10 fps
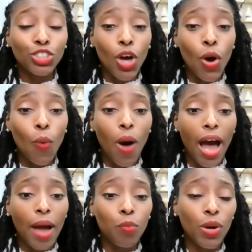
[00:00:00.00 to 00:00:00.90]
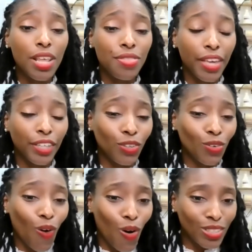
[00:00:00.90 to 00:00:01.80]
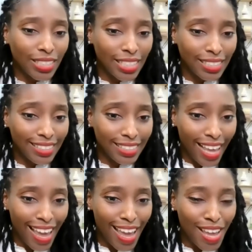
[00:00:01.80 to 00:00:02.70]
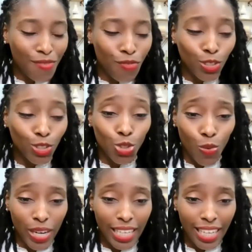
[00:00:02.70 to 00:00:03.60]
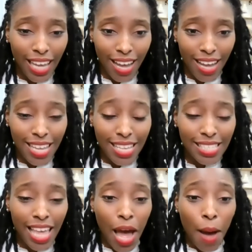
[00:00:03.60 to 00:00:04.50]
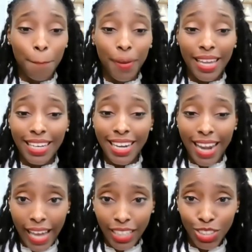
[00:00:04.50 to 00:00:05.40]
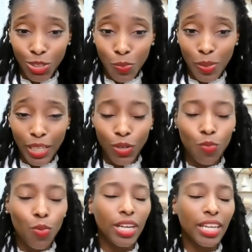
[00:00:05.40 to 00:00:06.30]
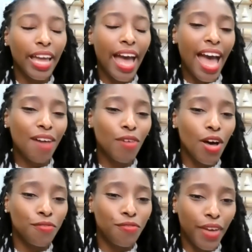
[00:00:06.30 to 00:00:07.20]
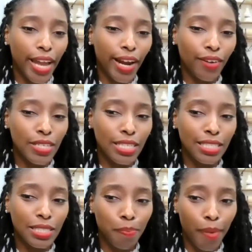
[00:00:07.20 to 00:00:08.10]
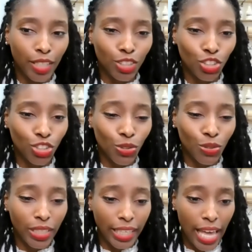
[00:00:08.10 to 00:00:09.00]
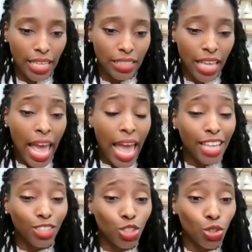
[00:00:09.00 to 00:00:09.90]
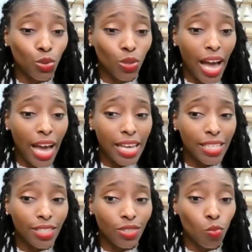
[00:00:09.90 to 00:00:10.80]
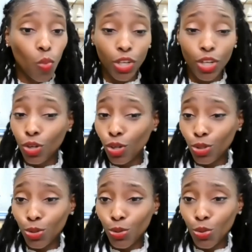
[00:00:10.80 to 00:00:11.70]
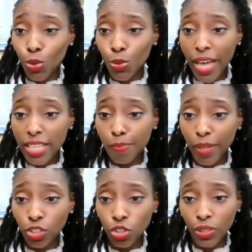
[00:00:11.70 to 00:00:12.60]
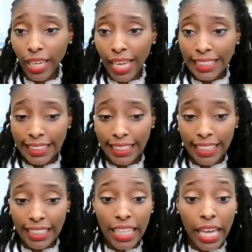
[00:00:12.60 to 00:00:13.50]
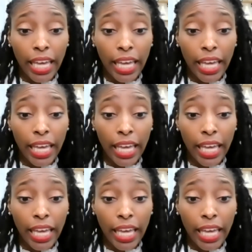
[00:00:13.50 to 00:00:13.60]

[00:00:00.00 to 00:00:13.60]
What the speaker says: So I want to thank you all today for joining us. But next week, we're going to have a very special guest. And do you guys want a clue who that special guest is?